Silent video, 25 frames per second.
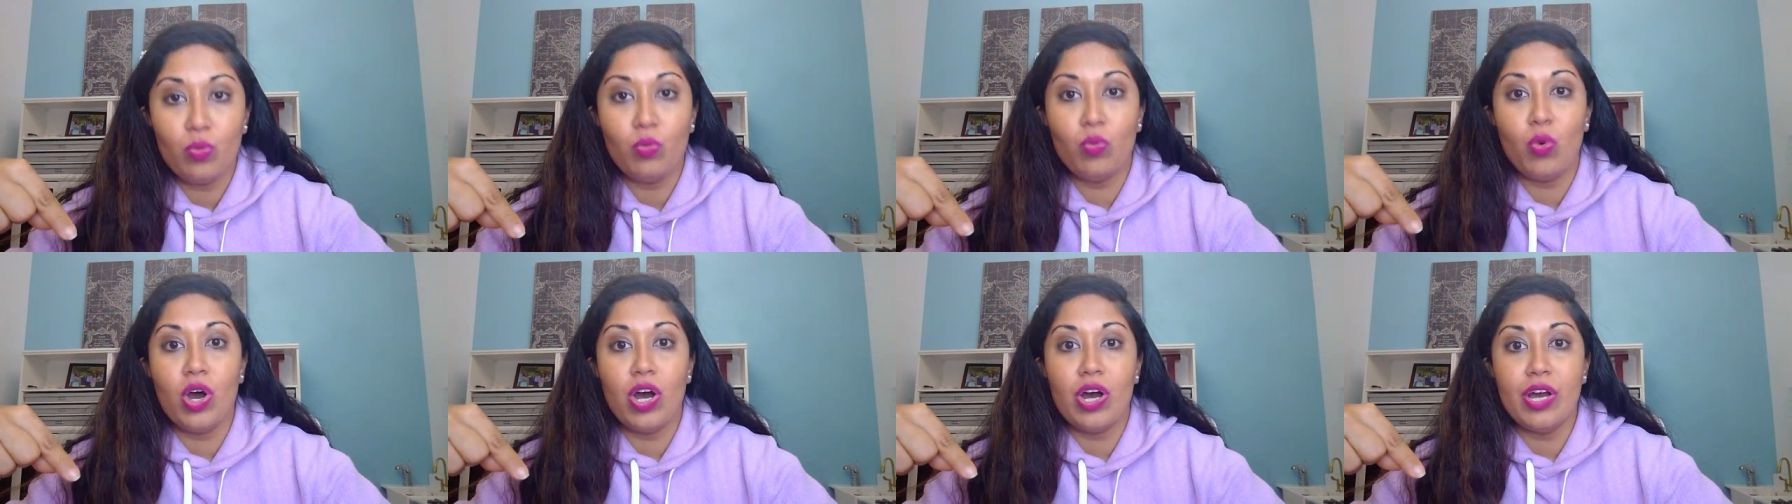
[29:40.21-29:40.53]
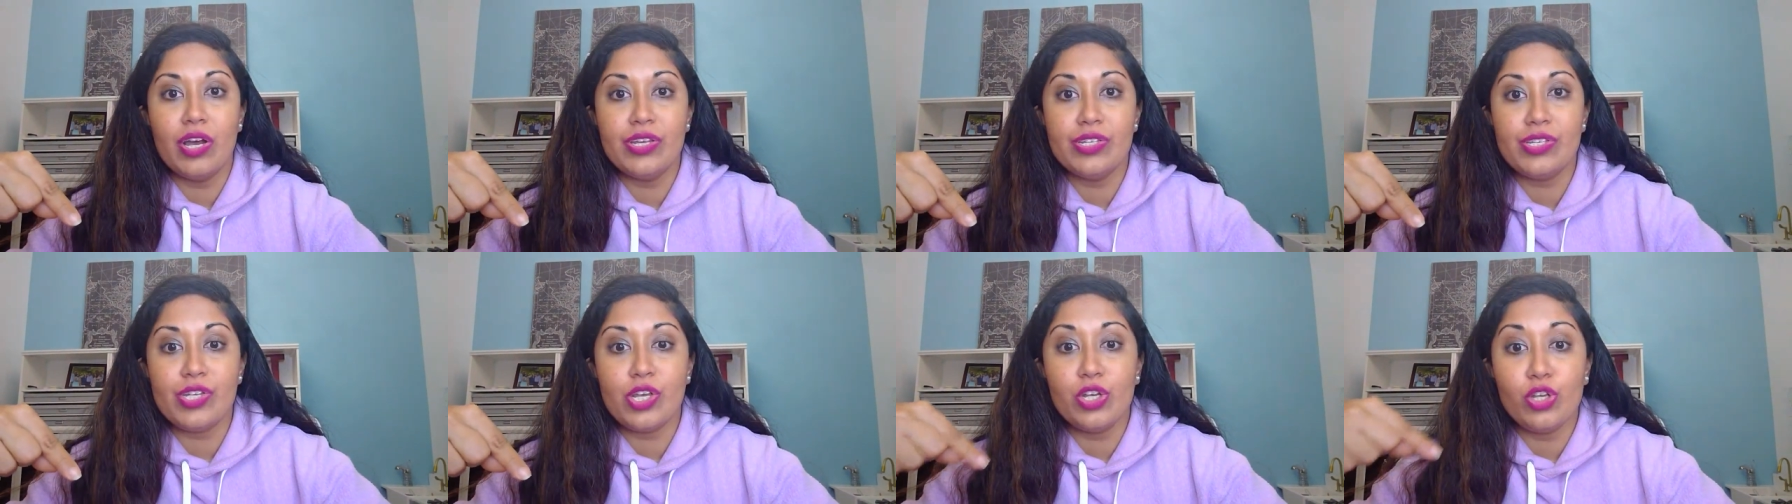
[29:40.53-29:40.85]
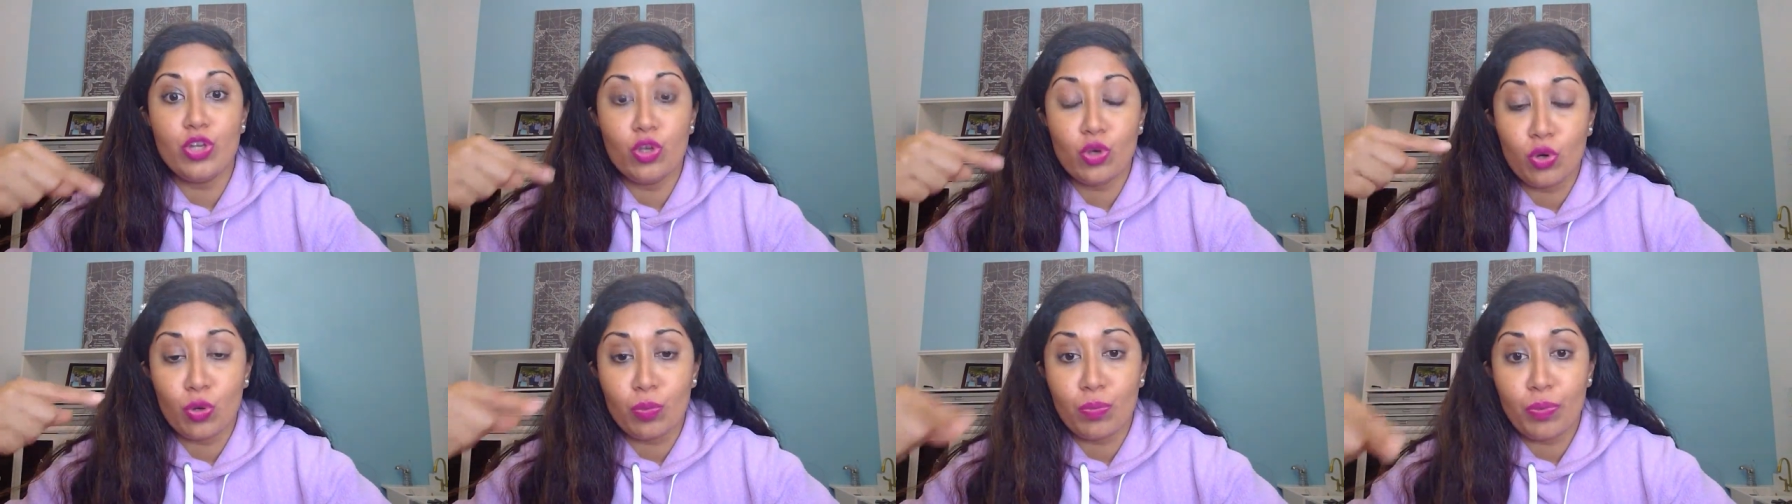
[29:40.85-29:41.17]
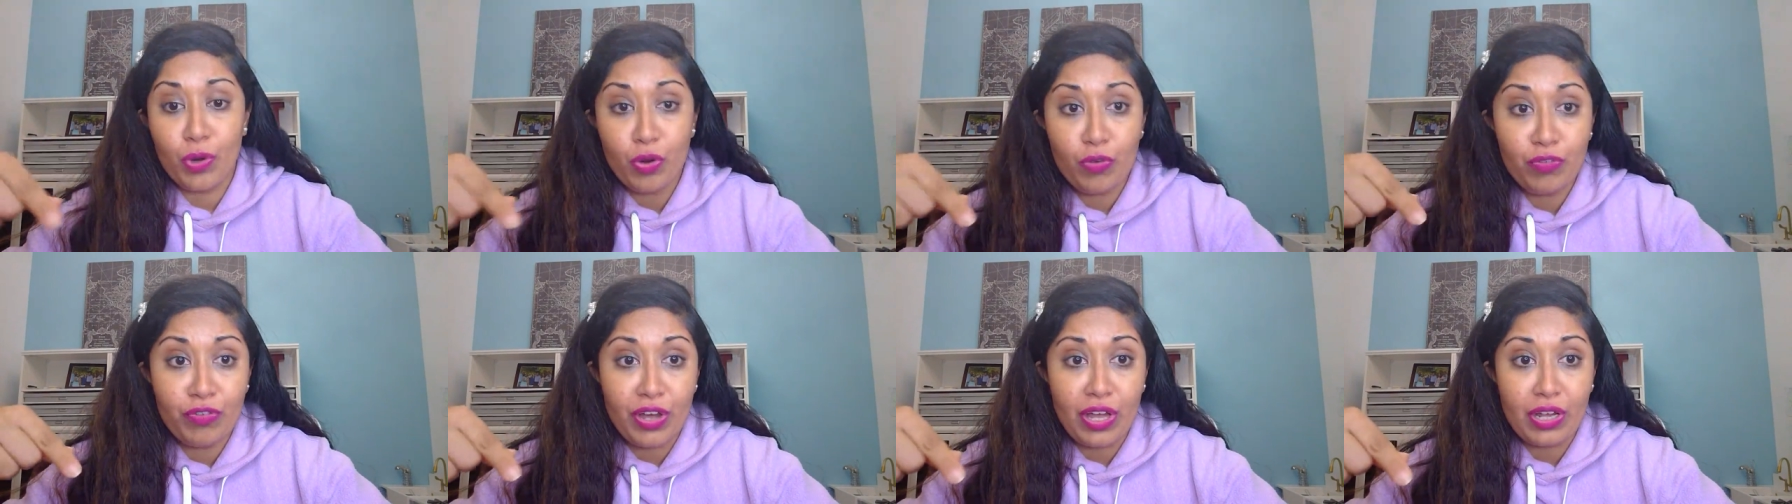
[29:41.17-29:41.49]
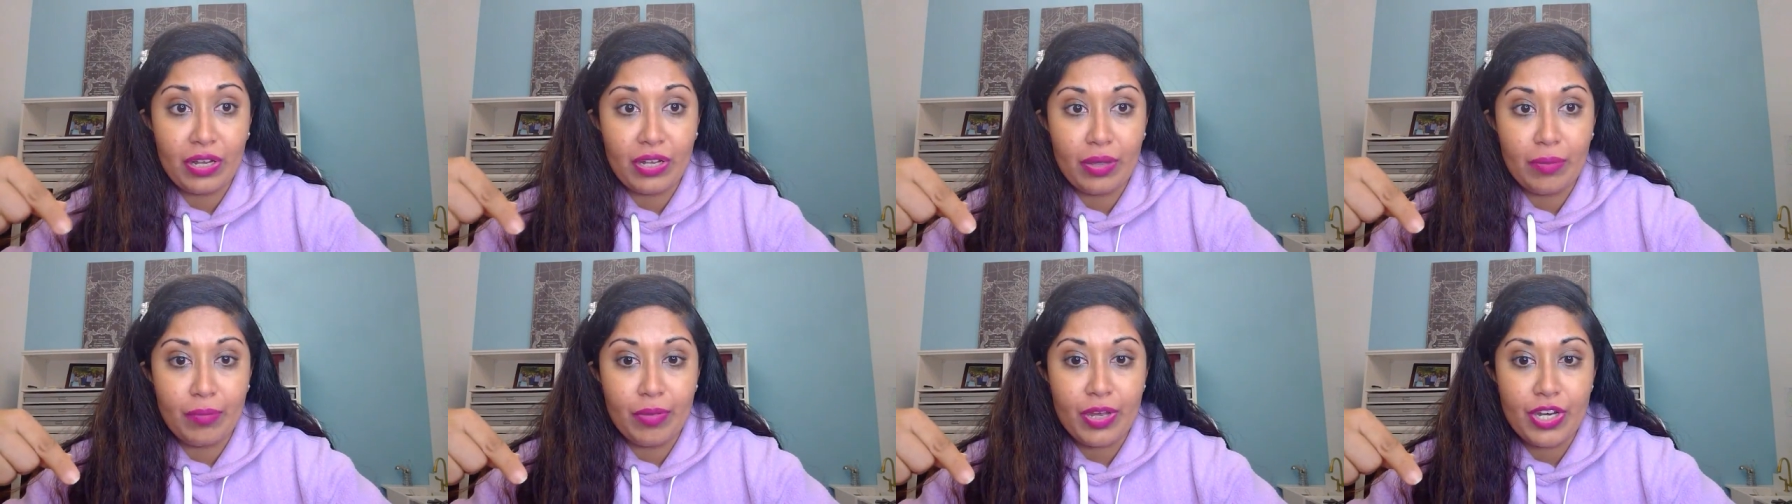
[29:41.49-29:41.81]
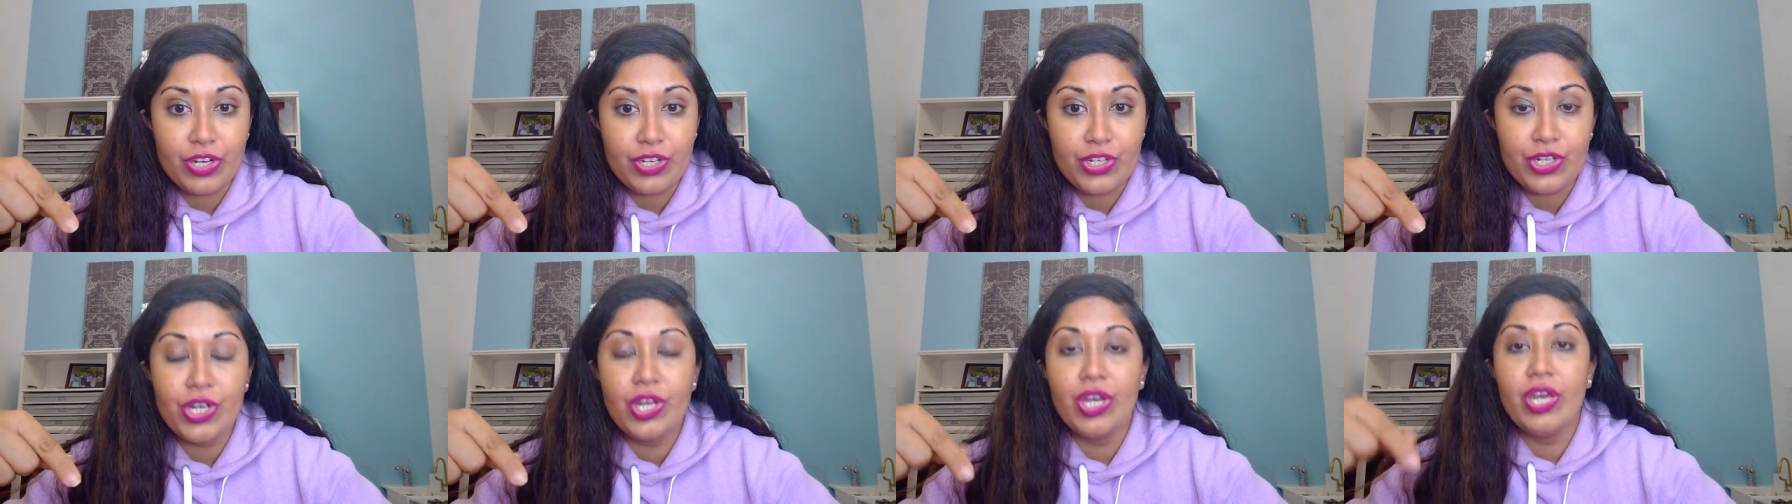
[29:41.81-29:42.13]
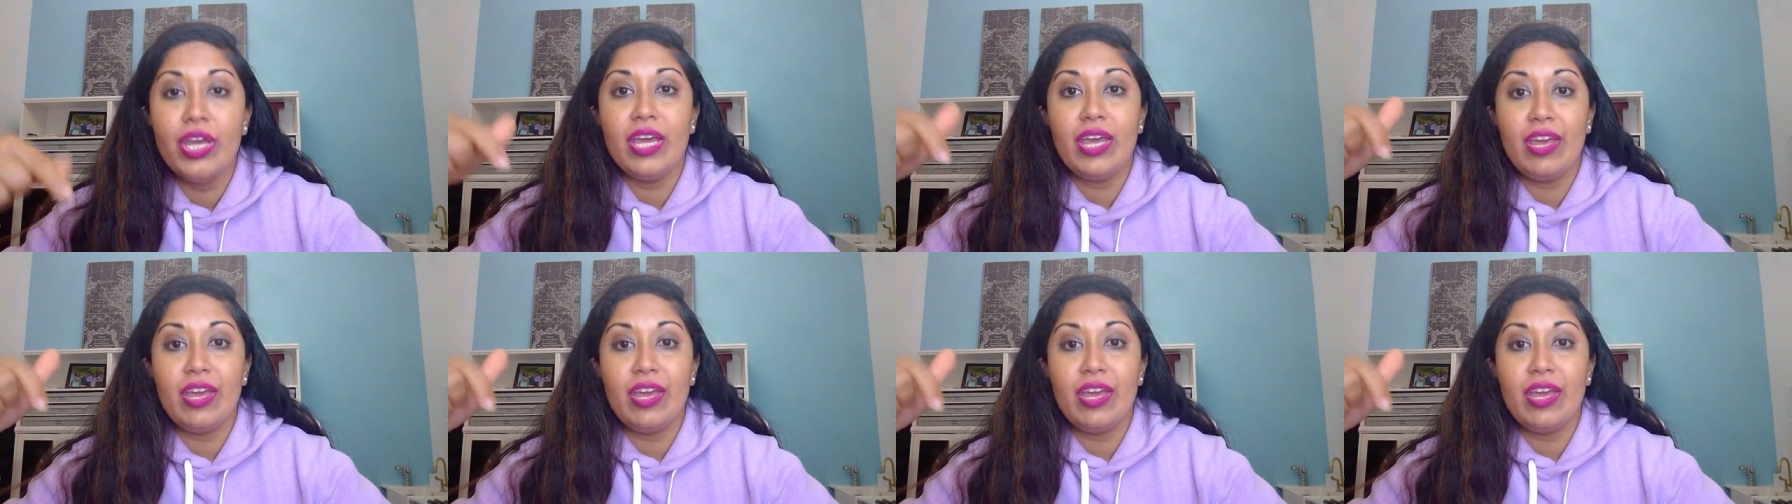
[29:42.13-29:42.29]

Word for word: was your profile image